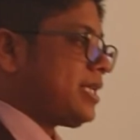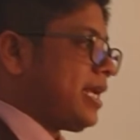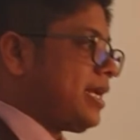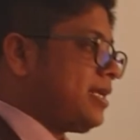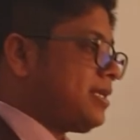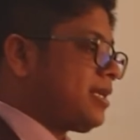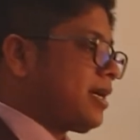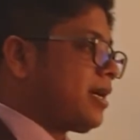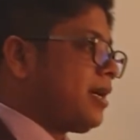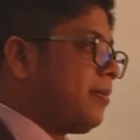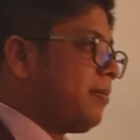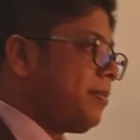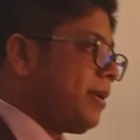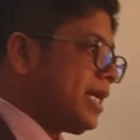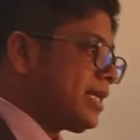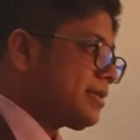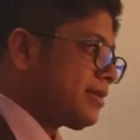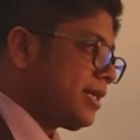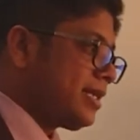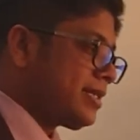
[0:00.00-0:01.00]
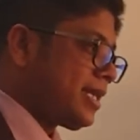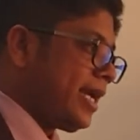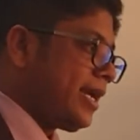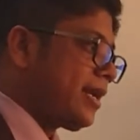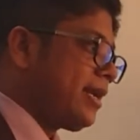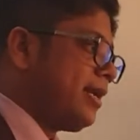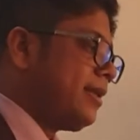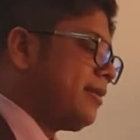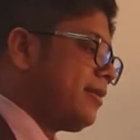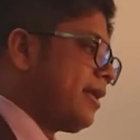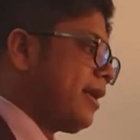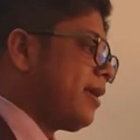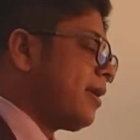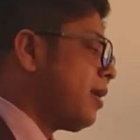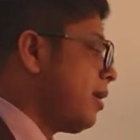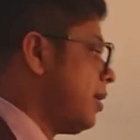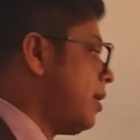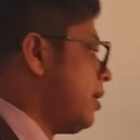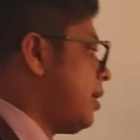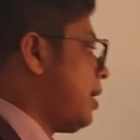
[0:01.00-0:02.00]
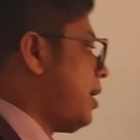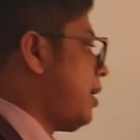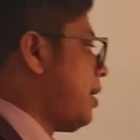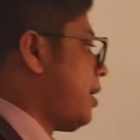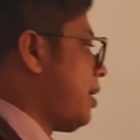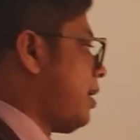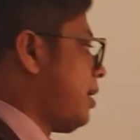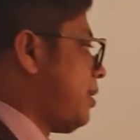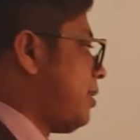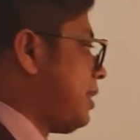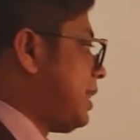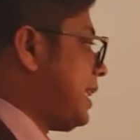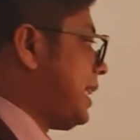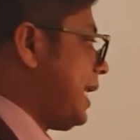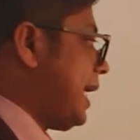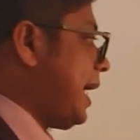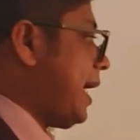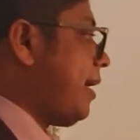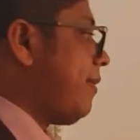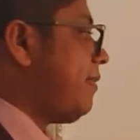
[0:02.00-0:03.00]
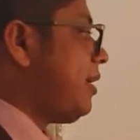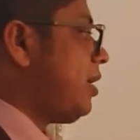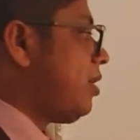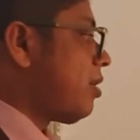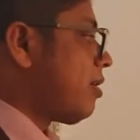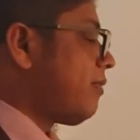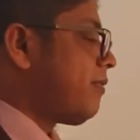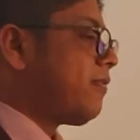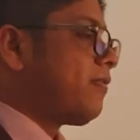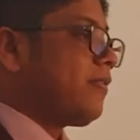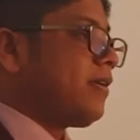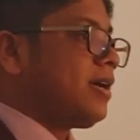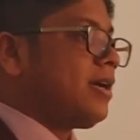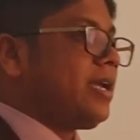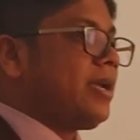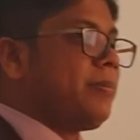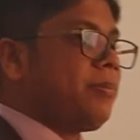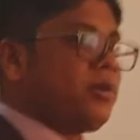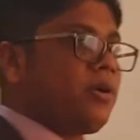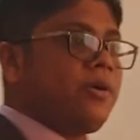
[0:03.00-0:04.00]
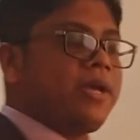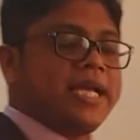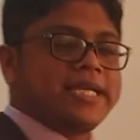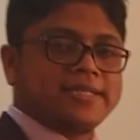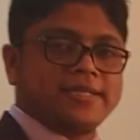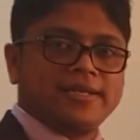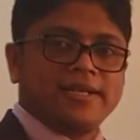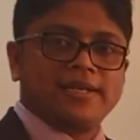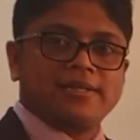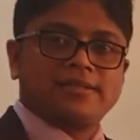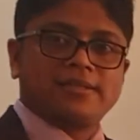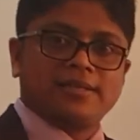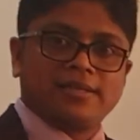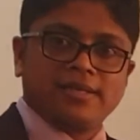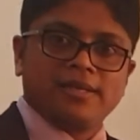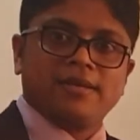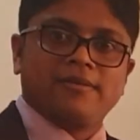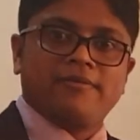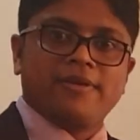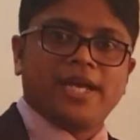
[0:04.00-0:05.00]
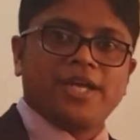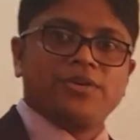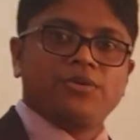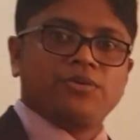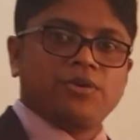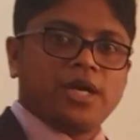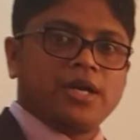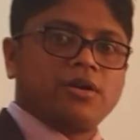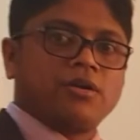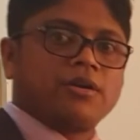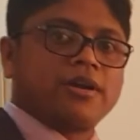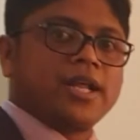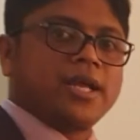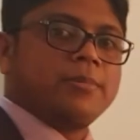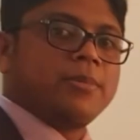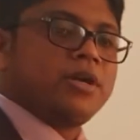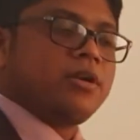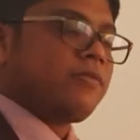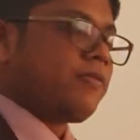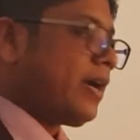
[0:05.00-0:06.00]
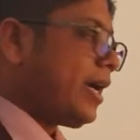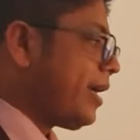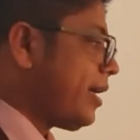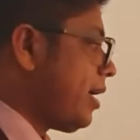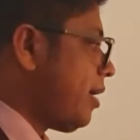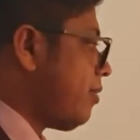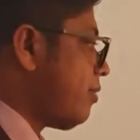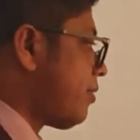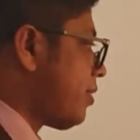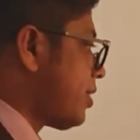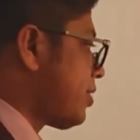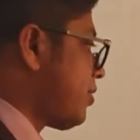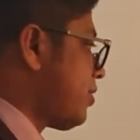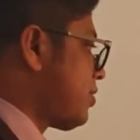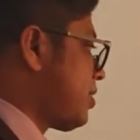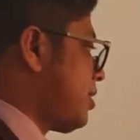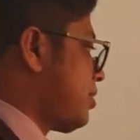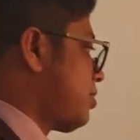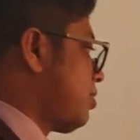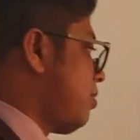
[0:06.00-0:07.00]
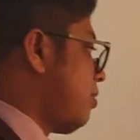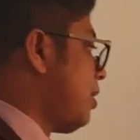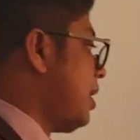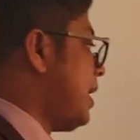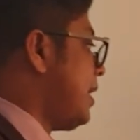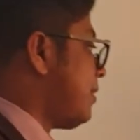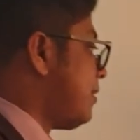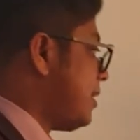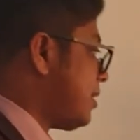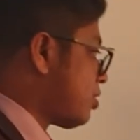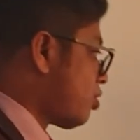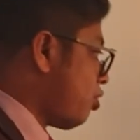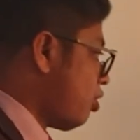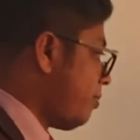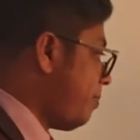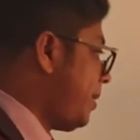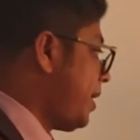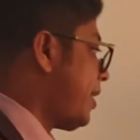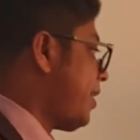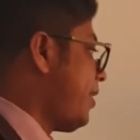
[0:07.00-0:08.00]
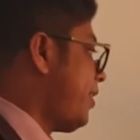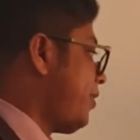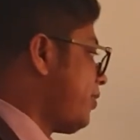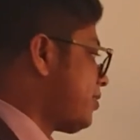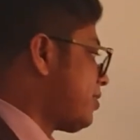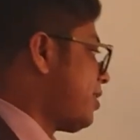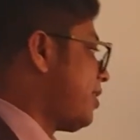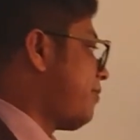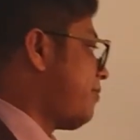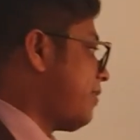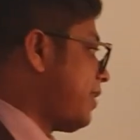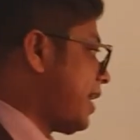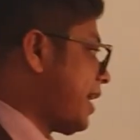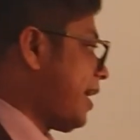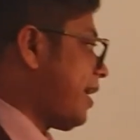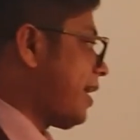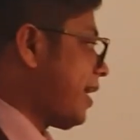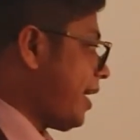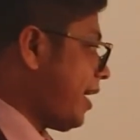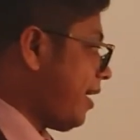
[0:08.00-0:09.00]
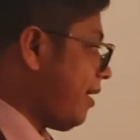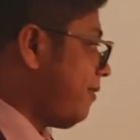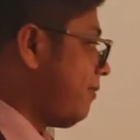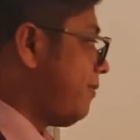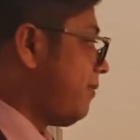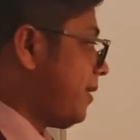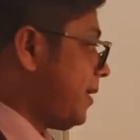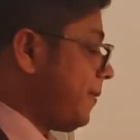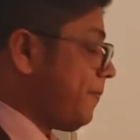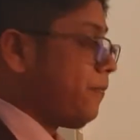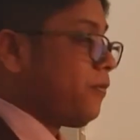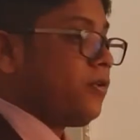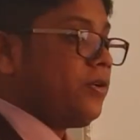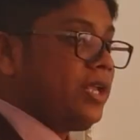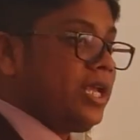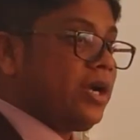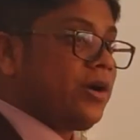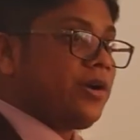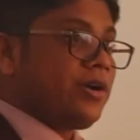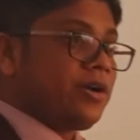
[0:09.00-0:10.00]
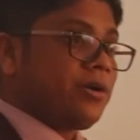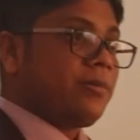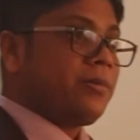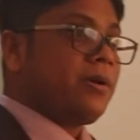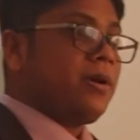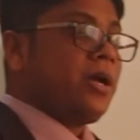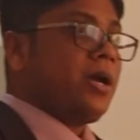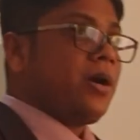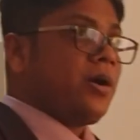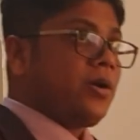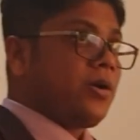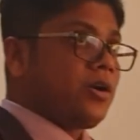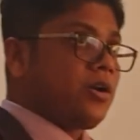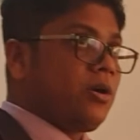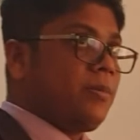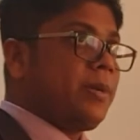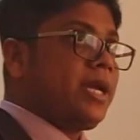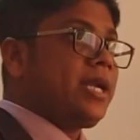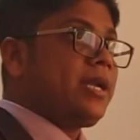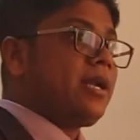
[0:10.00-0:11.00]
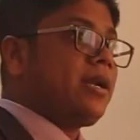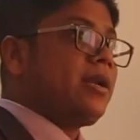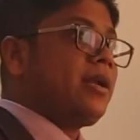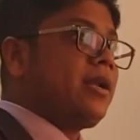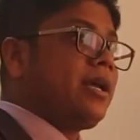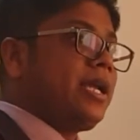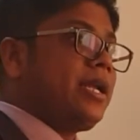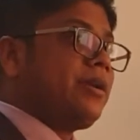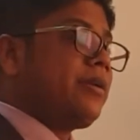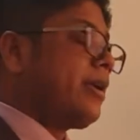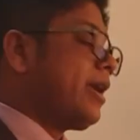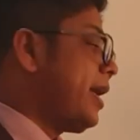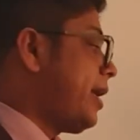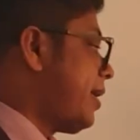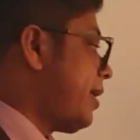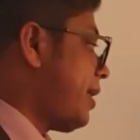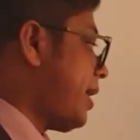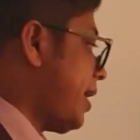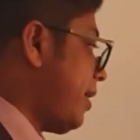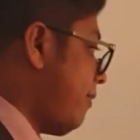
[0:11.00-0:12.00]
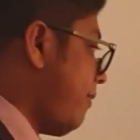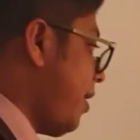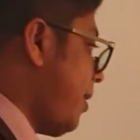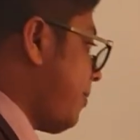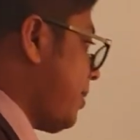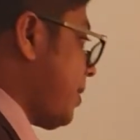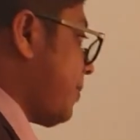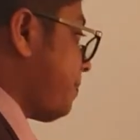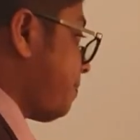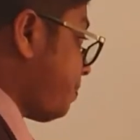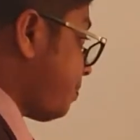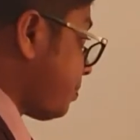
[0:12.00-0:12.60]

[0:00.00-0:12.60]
and is a complex recycling thing, they are having a lot of employee accidents where you are not able to find out resources. So this could be reduced if we can have fully automated integrated environment.